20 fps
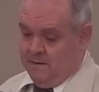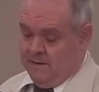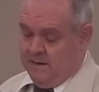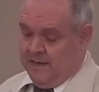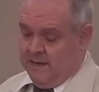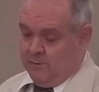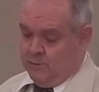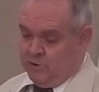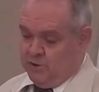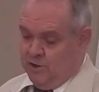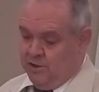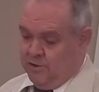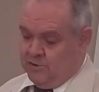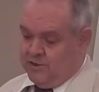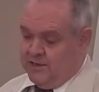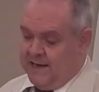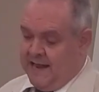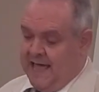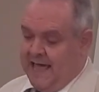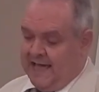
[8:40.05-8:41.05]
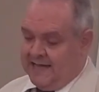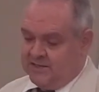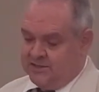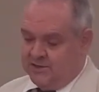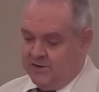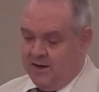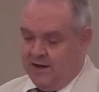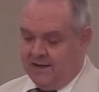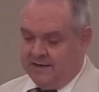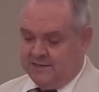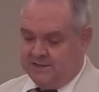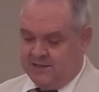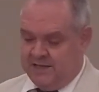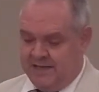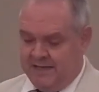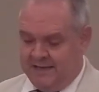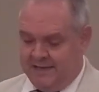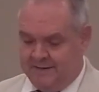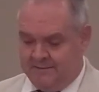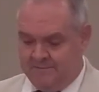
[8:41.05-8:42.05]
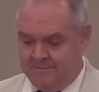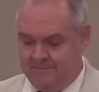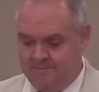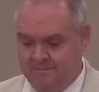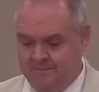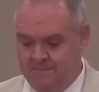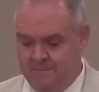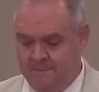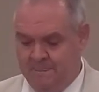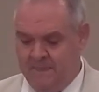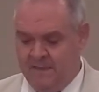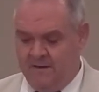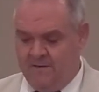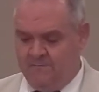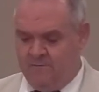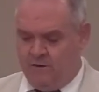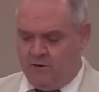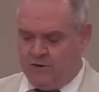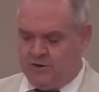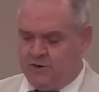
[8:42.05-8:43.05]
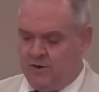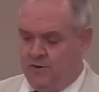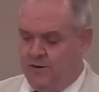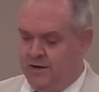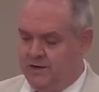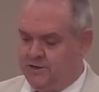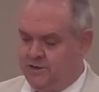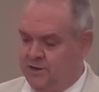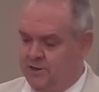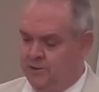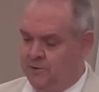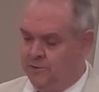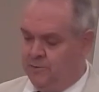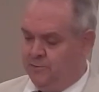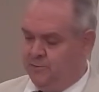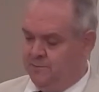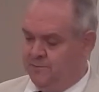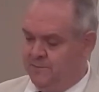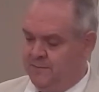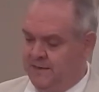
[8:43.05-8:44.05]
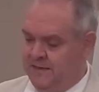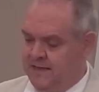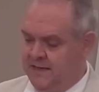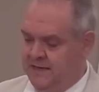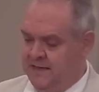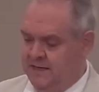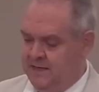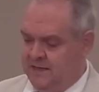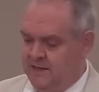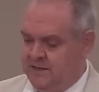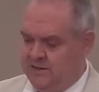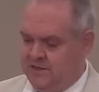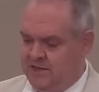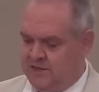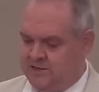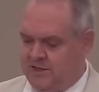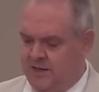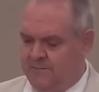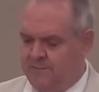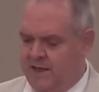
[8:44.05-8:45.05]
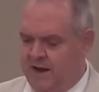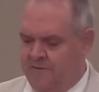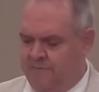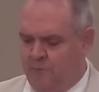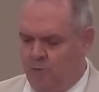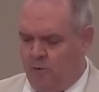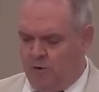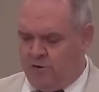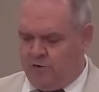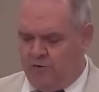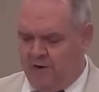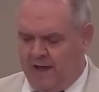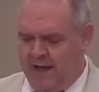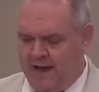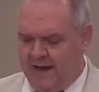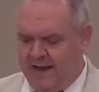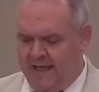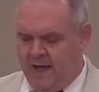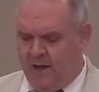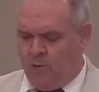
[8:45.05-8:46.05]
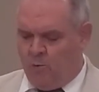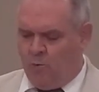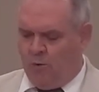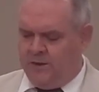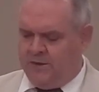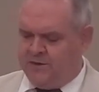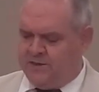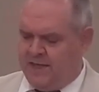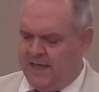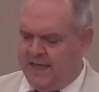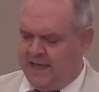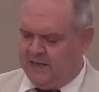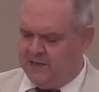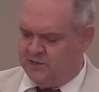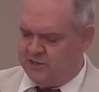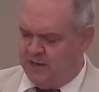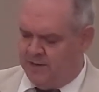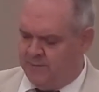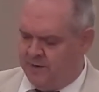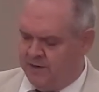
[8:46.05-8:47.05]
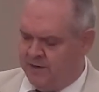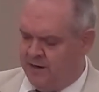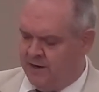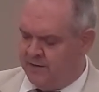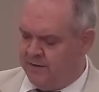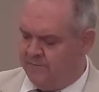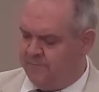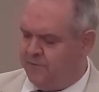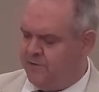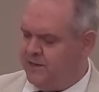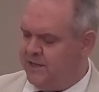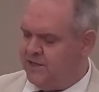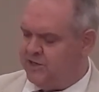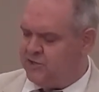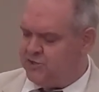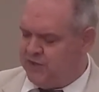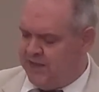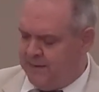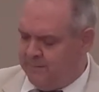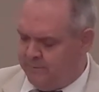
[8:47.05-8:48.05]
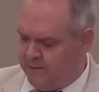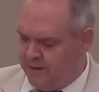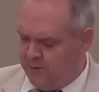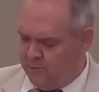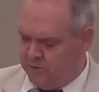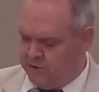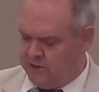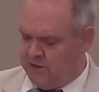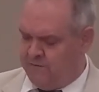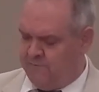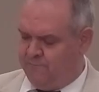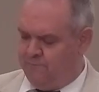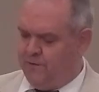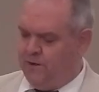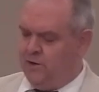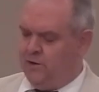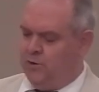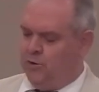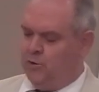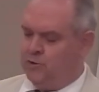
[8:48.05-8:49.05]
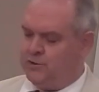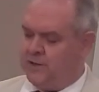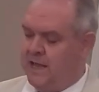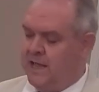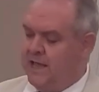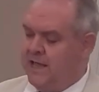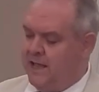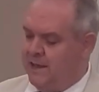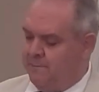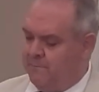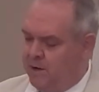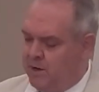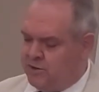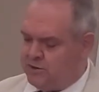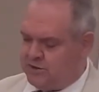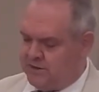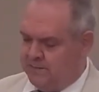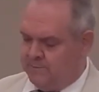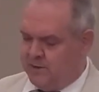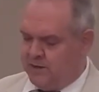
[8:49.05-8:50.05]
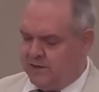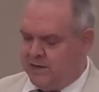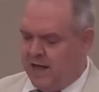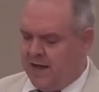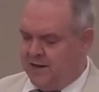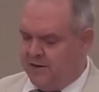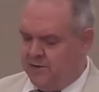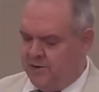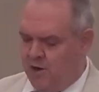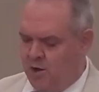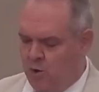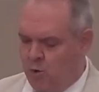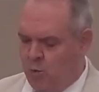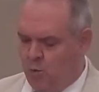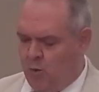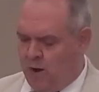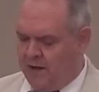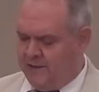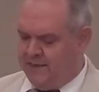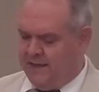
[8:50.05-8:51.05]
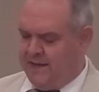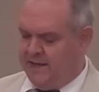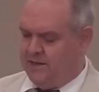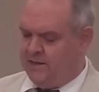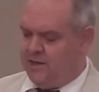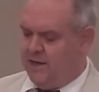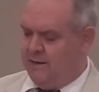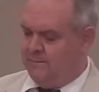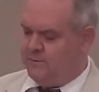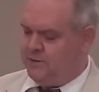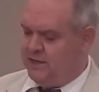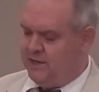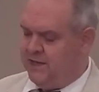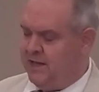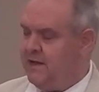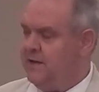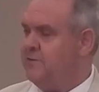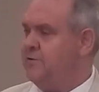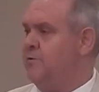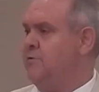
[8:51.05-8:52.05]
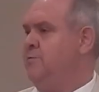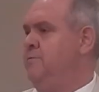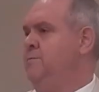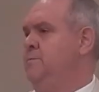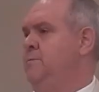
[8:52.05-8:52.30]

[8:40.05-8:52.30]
It was used in Acts 19, verse 32. It says, Some therefore cried out one thing and some another, for the assembly was confused, and most of them did not know why they had come together.